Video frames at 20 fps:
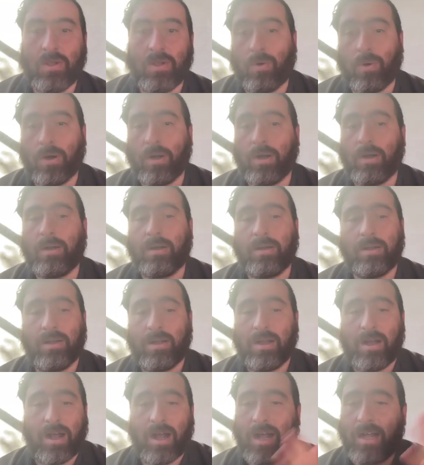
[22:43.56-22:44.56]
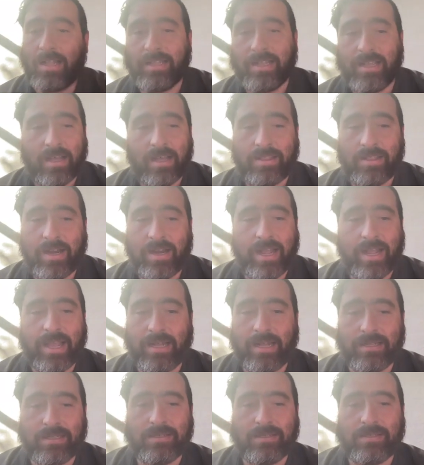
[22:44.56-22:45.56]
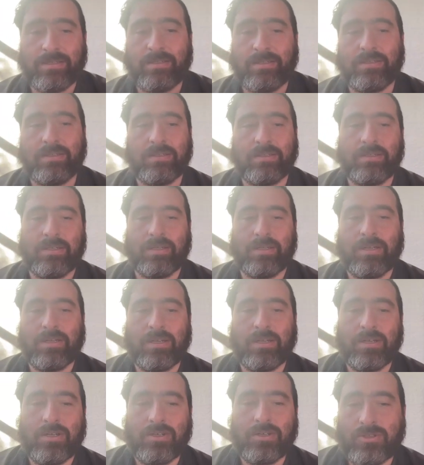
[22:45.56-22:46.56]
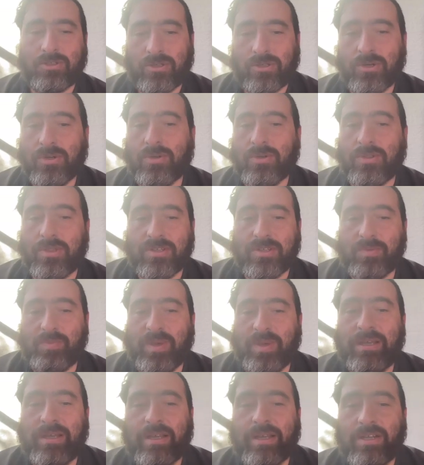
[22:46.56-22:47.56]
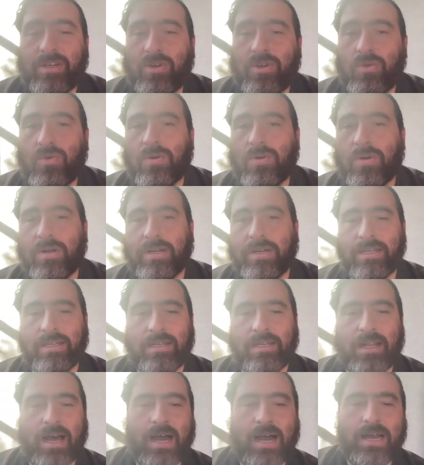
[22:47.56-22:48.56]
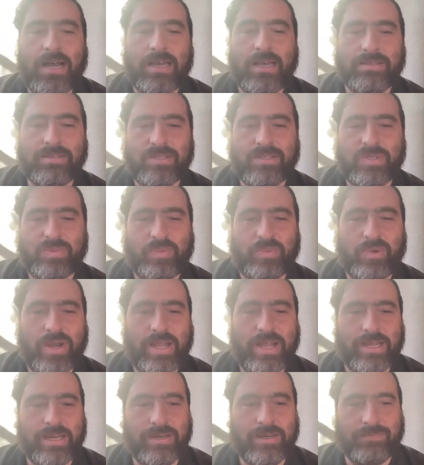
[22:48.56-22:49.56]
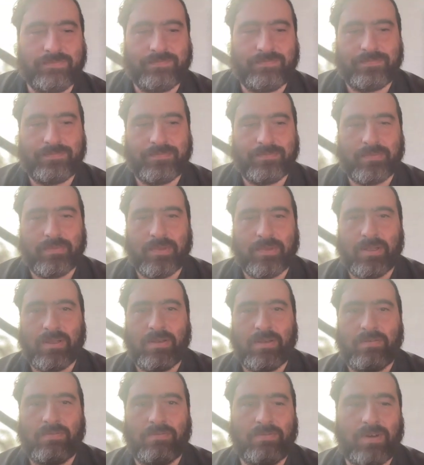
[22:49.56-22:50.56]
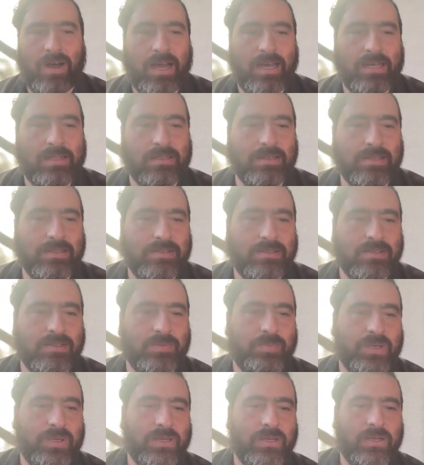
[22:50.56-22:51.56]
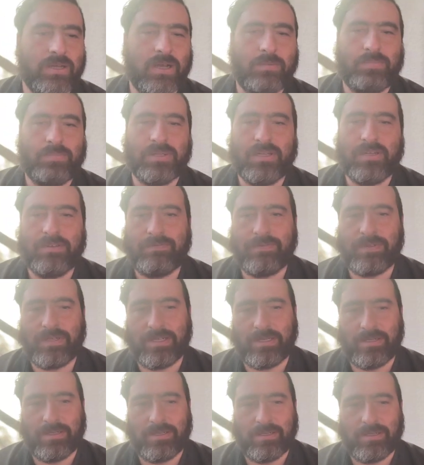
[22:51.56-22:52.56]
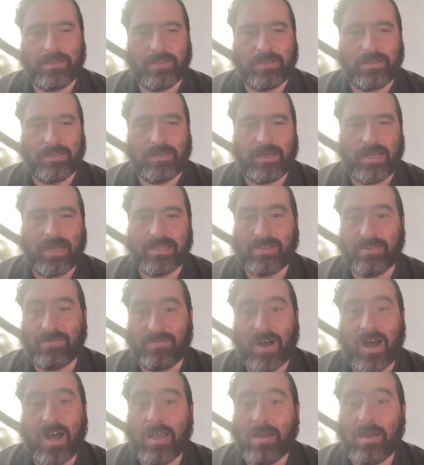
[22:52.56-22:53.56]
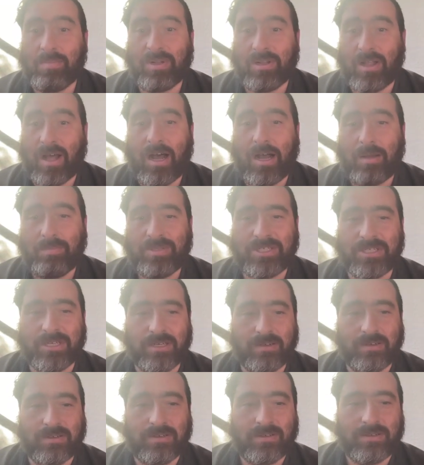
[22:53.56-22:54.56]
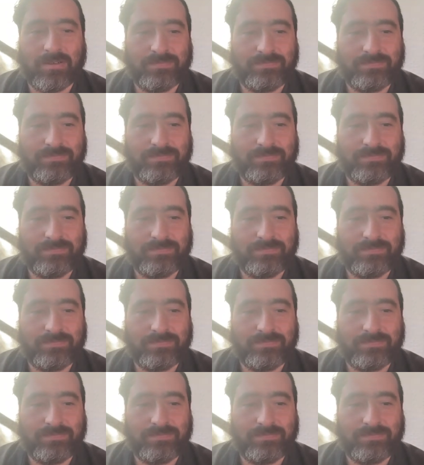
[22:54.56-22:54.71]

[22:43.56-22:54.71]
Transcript: Or, on the other hand, truth is being ignored and lies spread violence is being uplifted as a viable option.